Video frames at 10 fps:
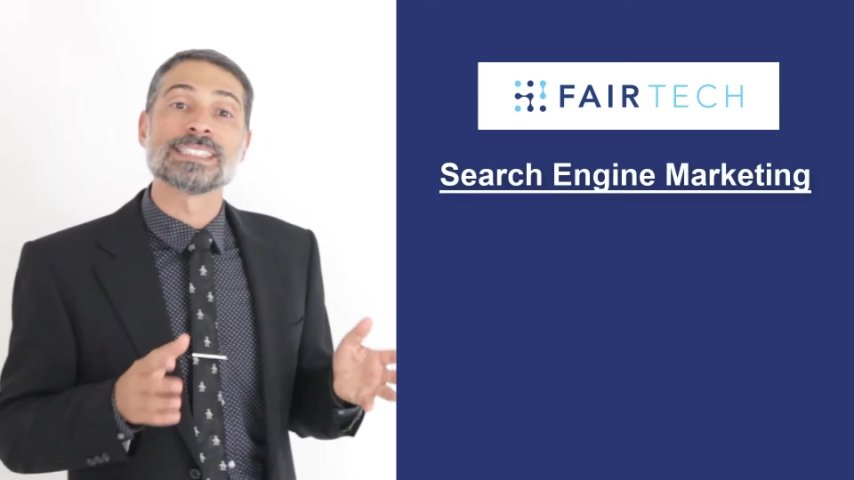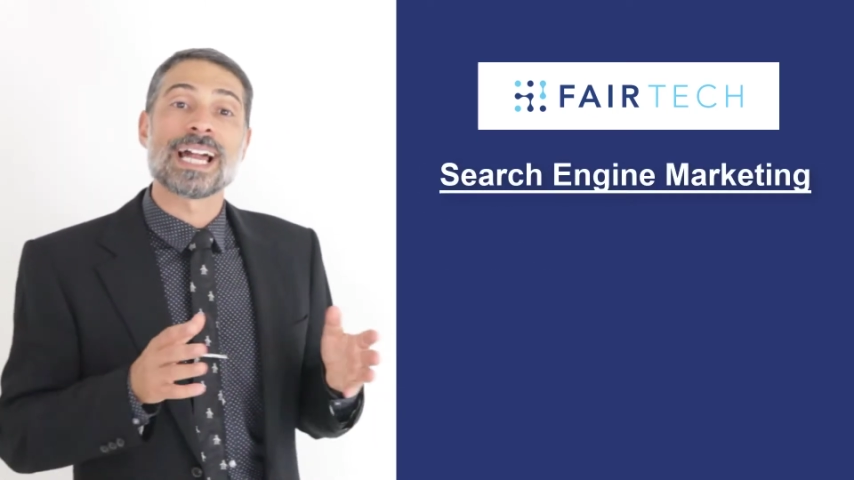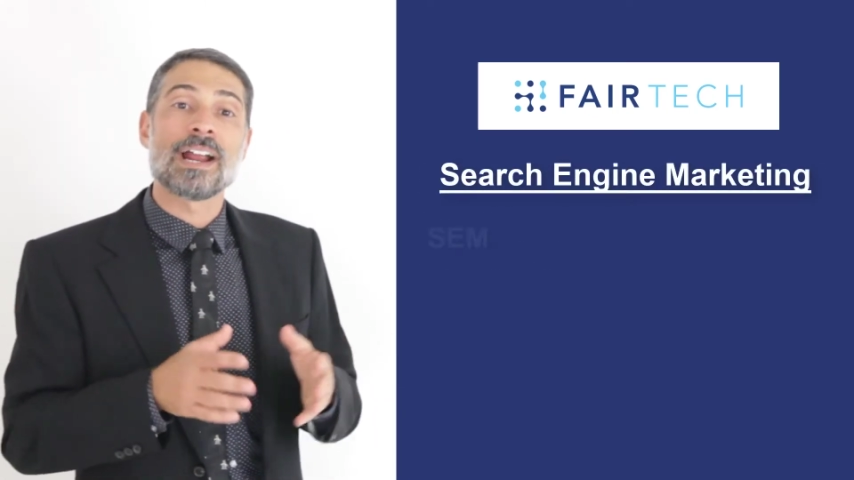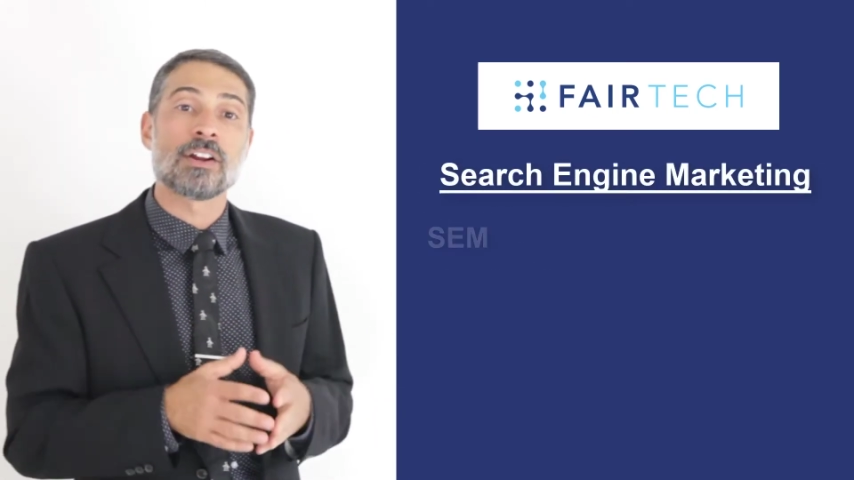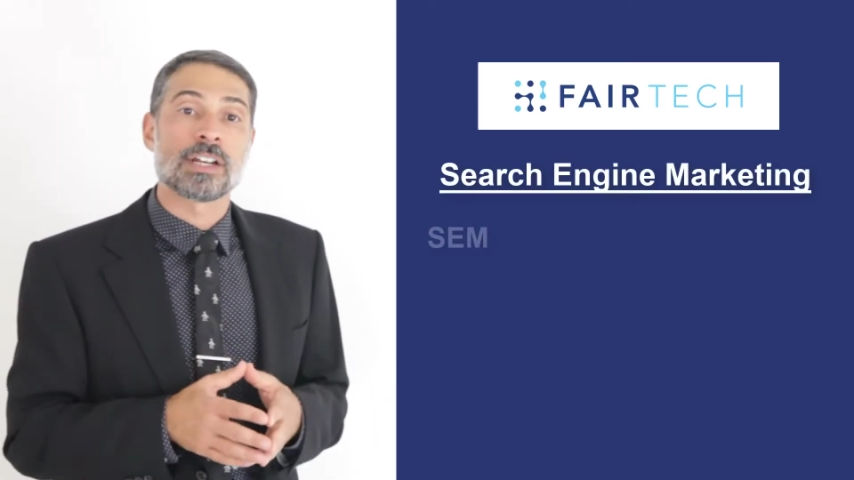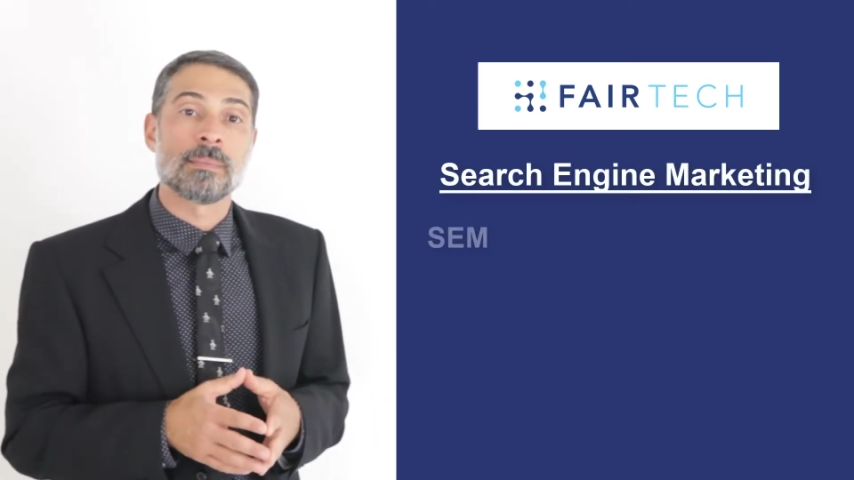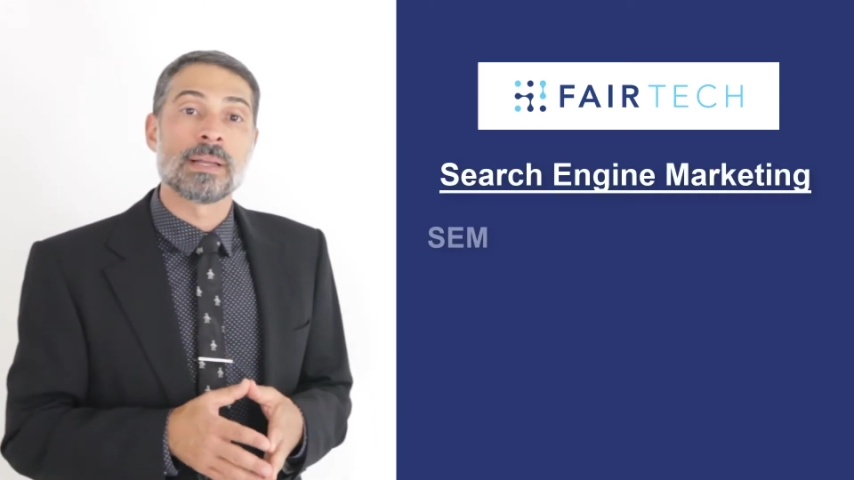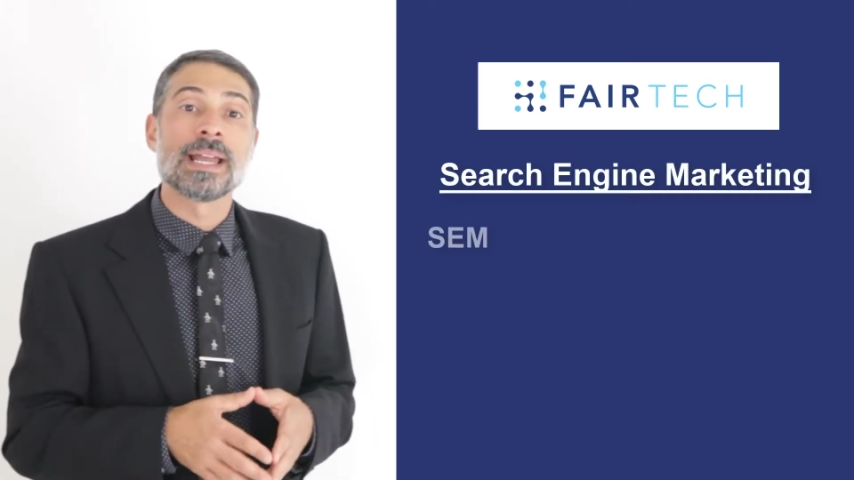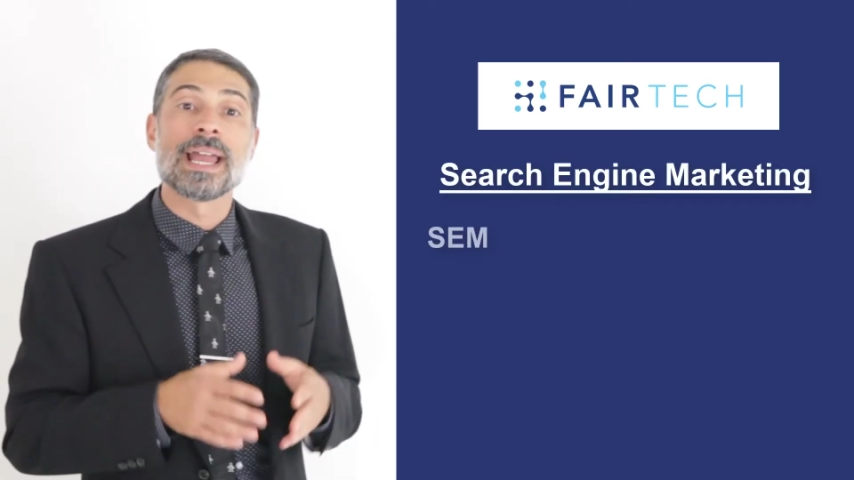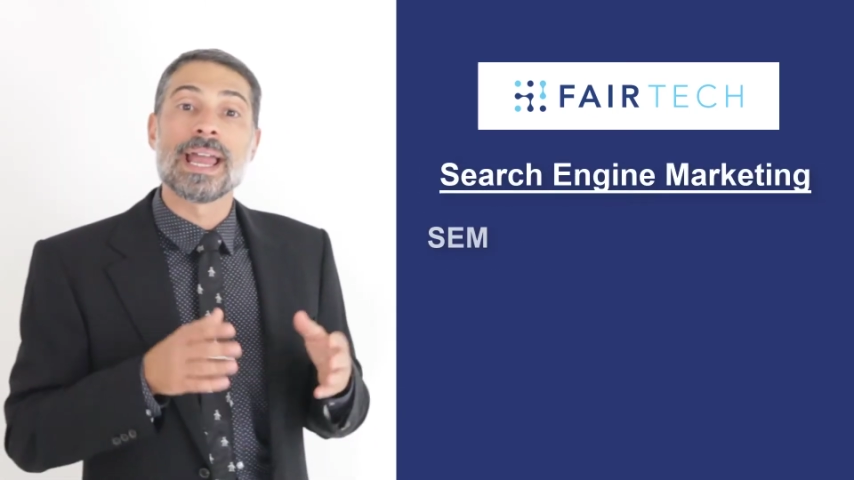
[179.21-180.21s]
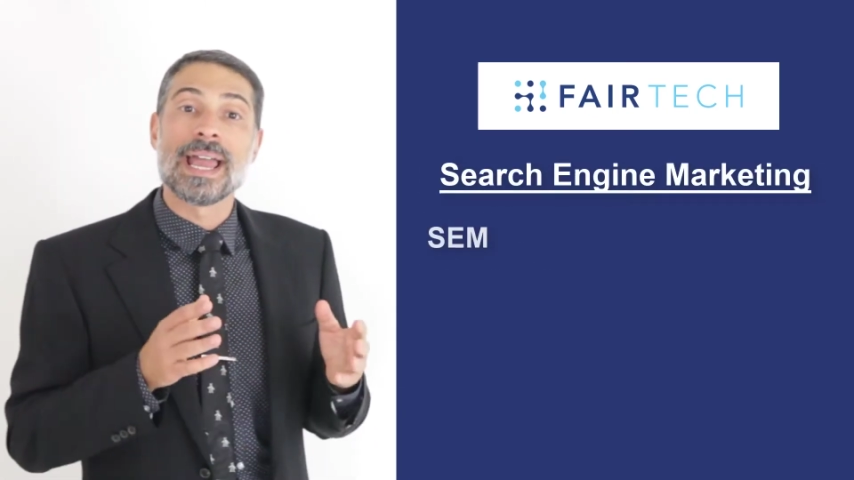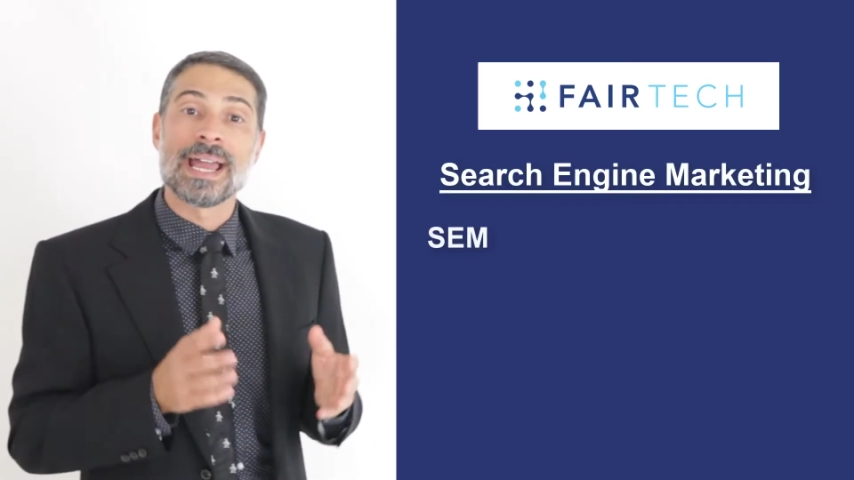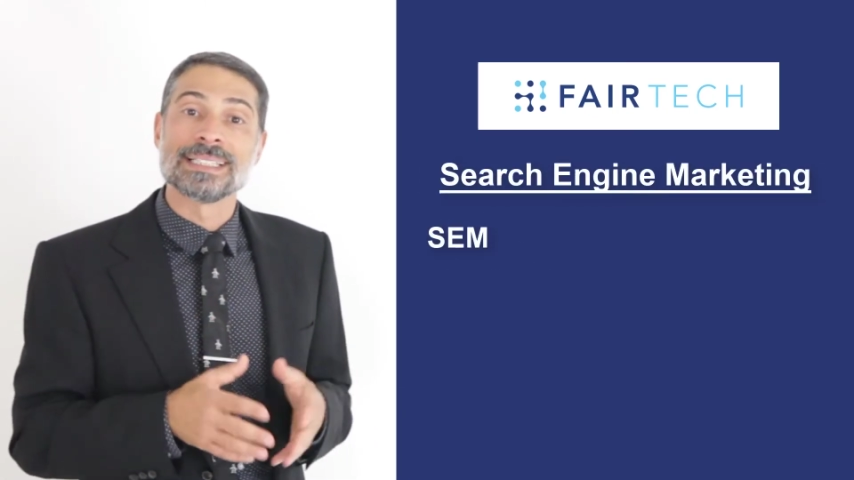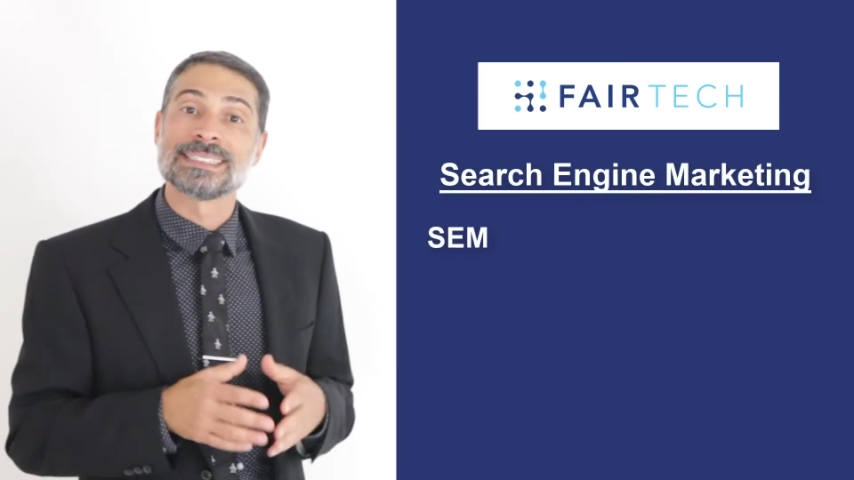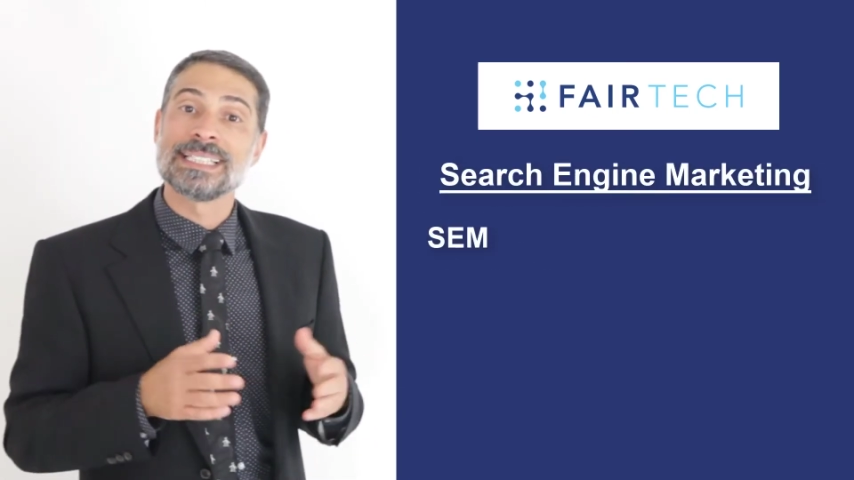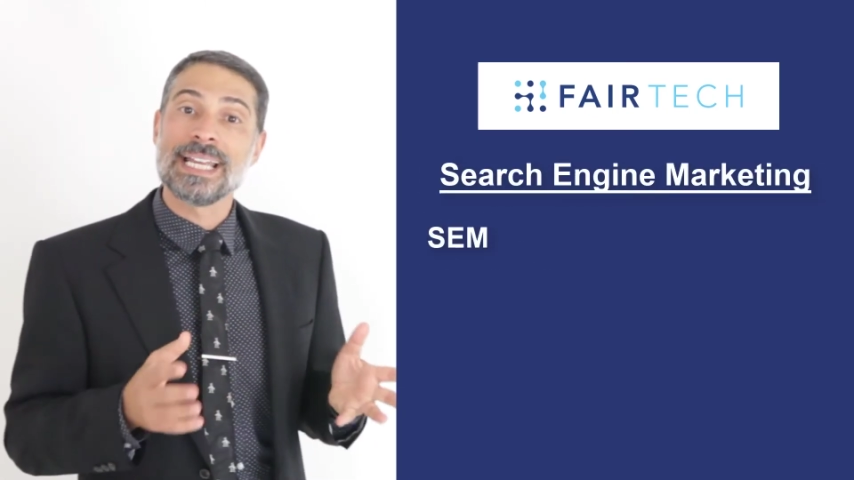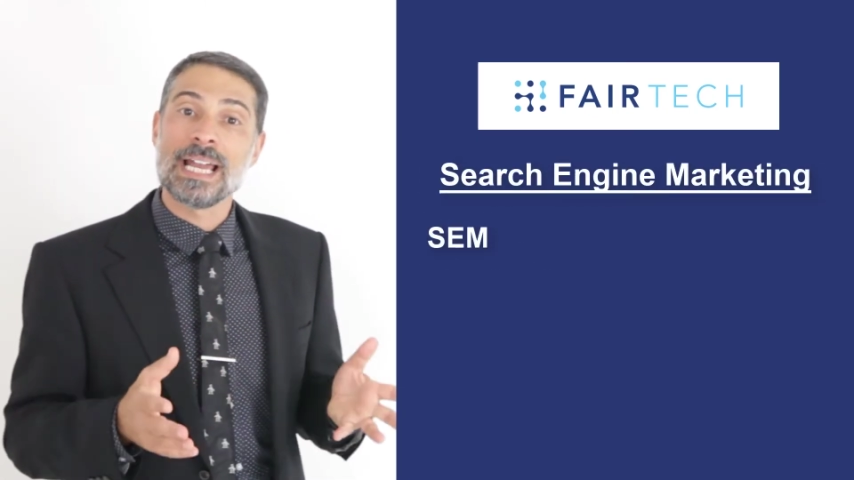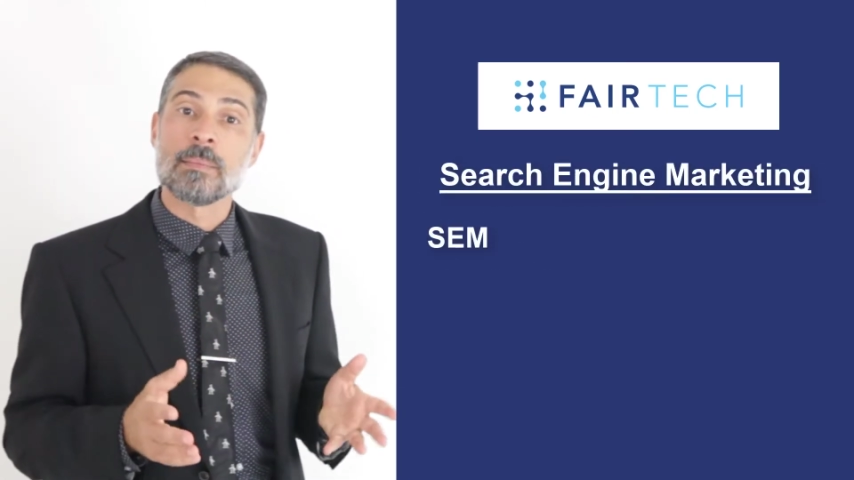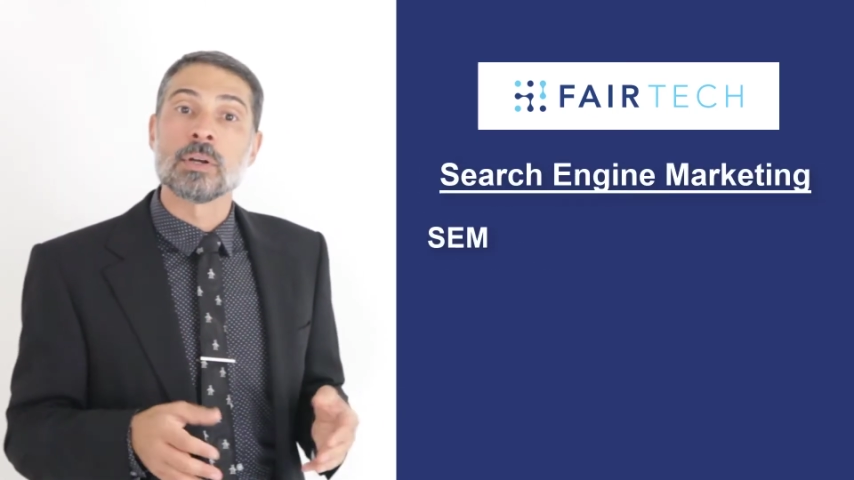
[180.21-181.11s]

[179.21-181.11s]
acronym SEM.